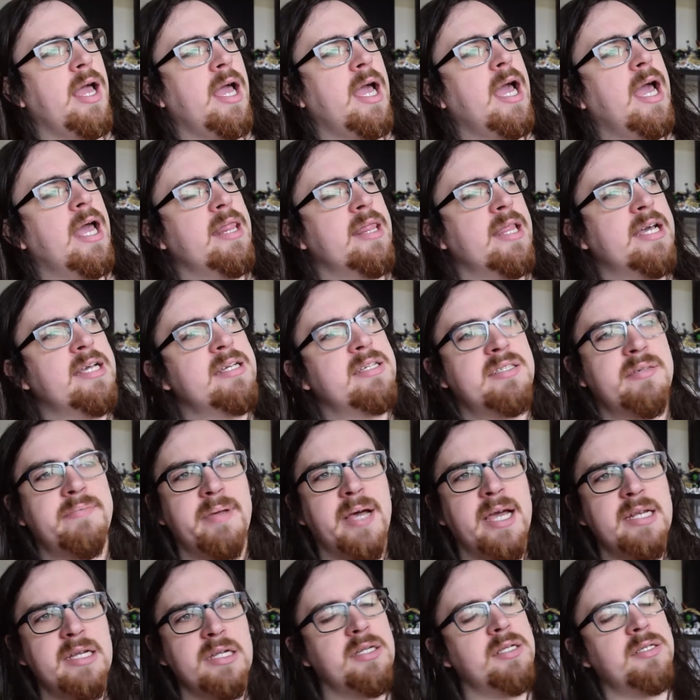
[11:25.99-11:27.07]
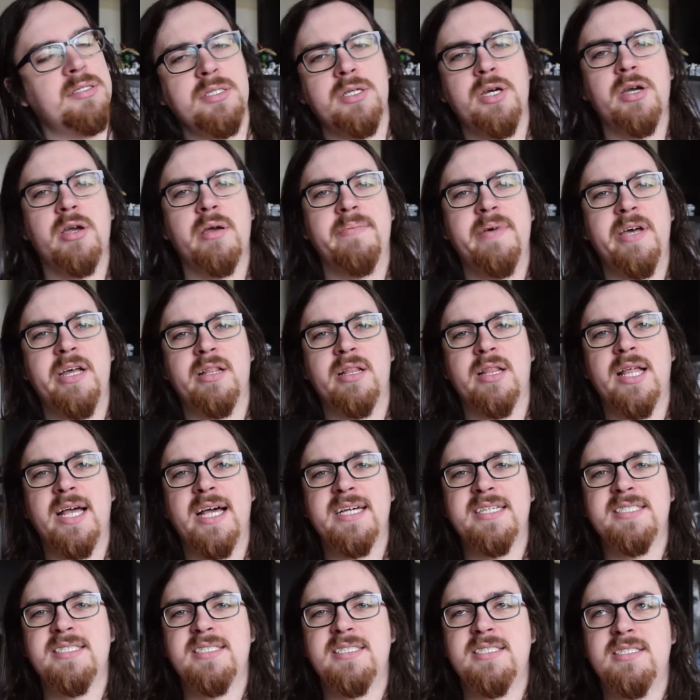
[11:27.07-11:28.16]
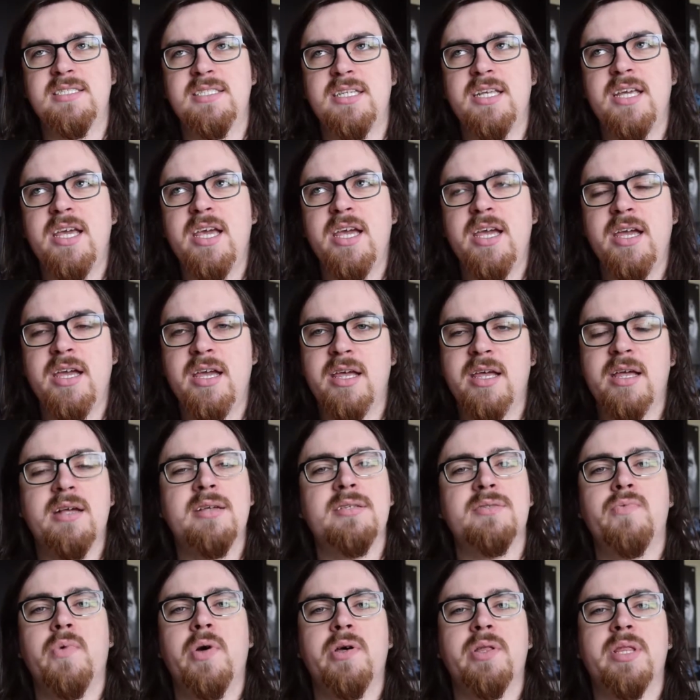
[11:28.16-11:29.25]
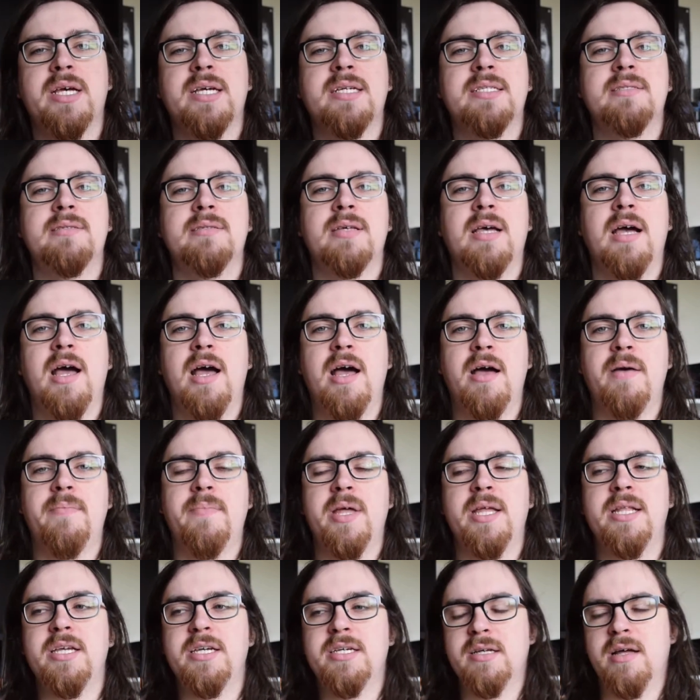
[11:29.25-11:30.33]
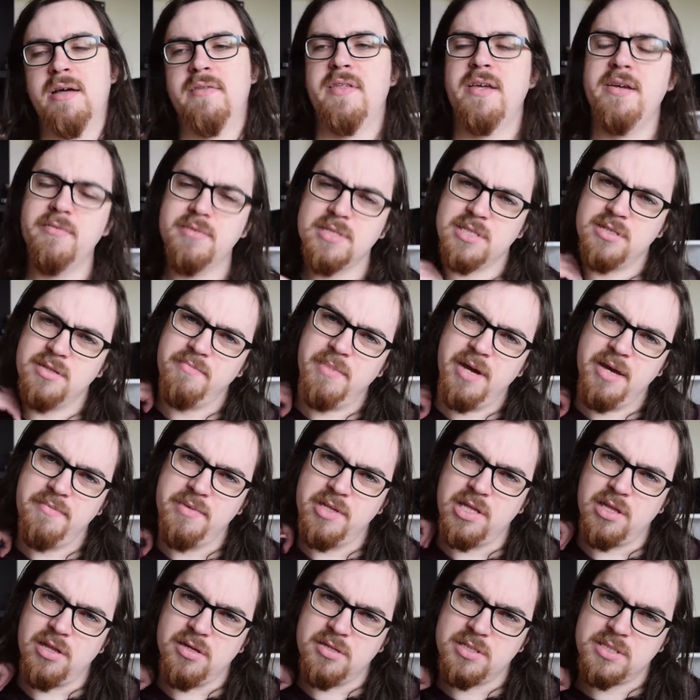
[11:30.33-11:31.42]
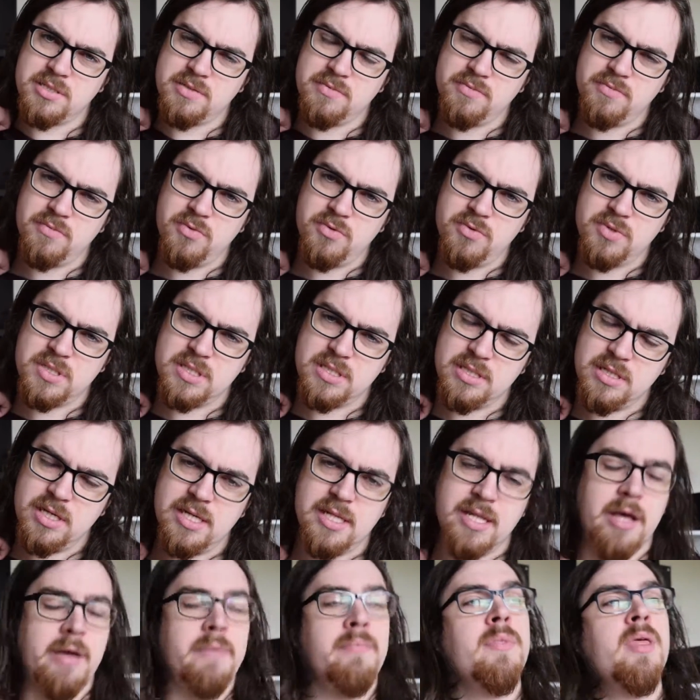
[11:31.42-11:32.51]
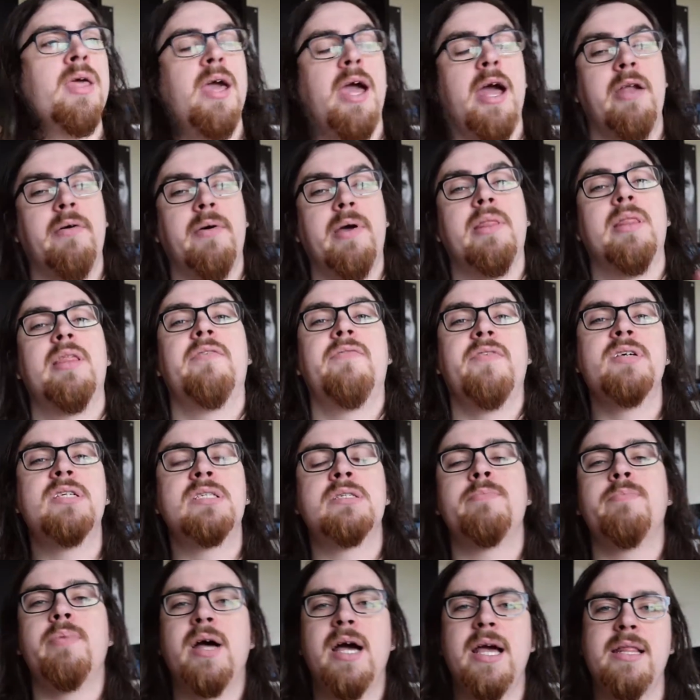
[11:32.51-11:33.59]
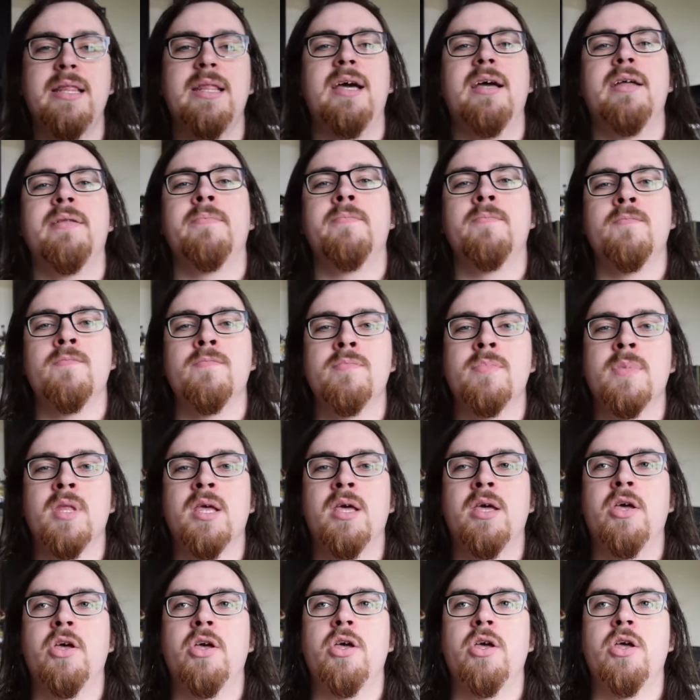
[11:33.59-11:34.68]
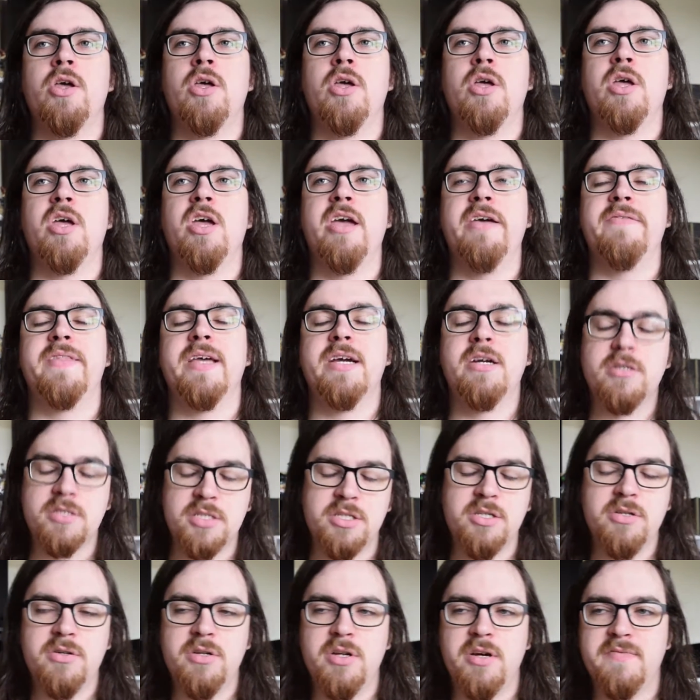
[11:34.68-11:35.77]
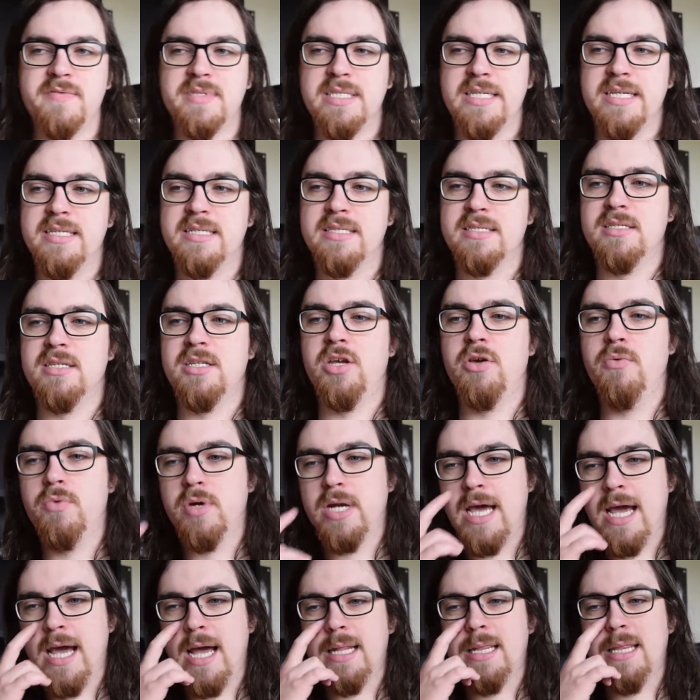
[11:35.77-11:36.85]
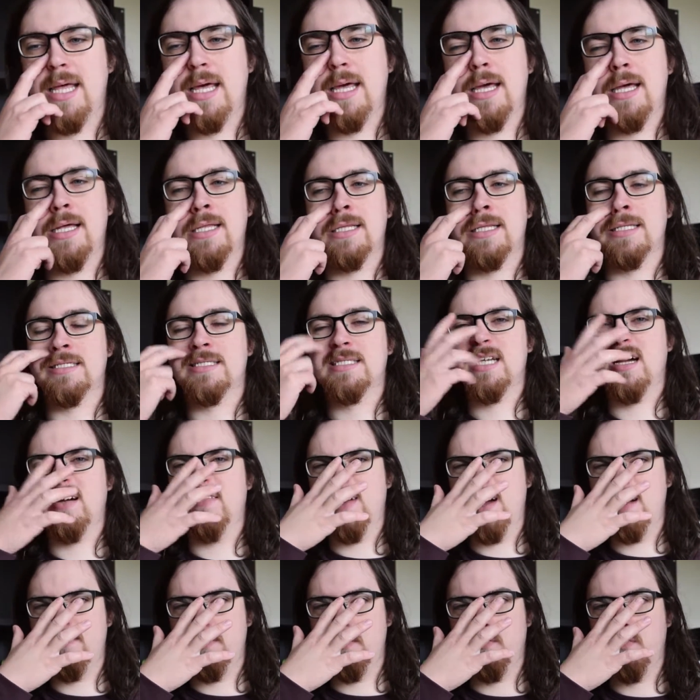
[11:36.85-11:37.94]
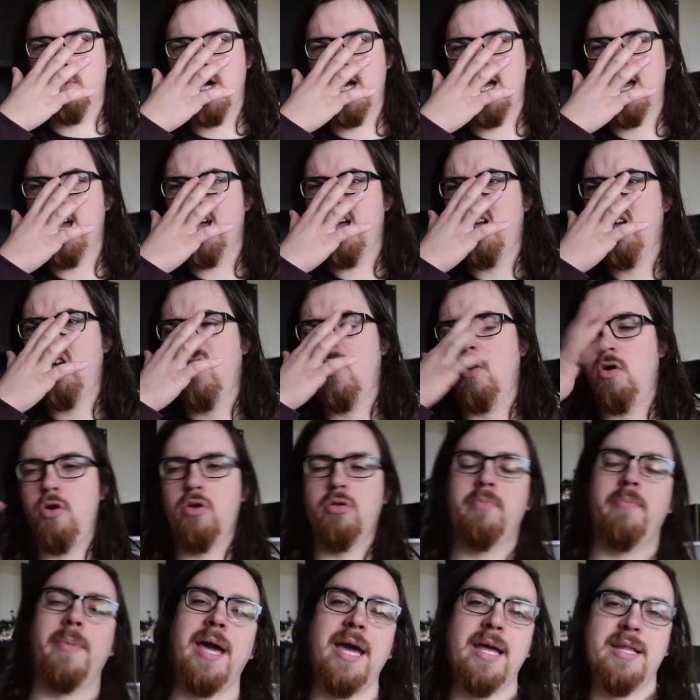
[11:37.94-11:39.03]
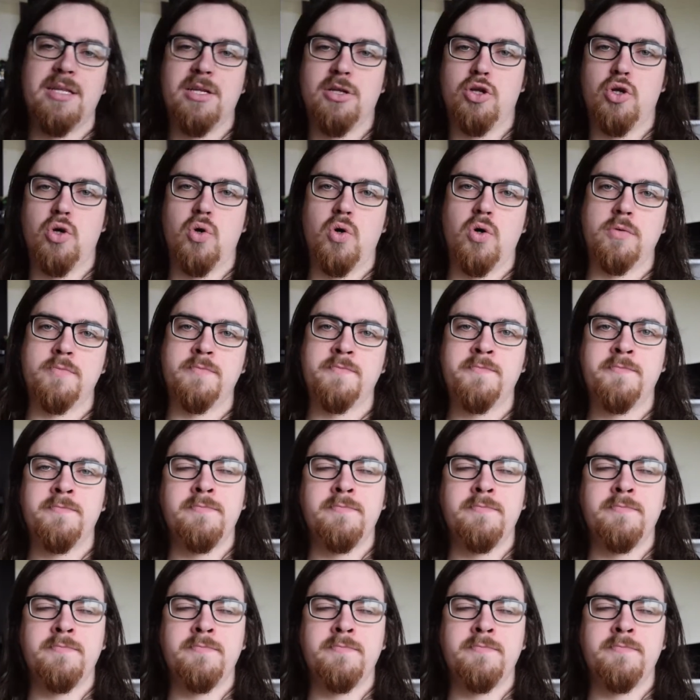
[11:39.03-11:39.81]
they explained it at Ahsoka panel last year as well. I think it was on maybe the Lost Wars, I don't know. Anyway, they've explained that if they got to do another season, you would have had the stuff happen where on Mandalore,